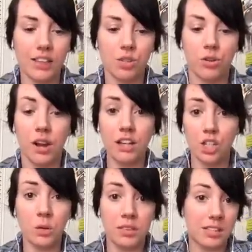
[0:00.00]
So they're not
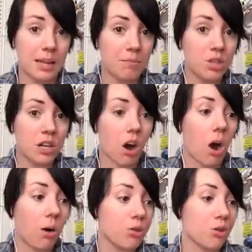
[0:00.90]
doing the same thing
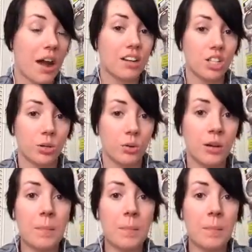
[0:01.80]
all through Act 2.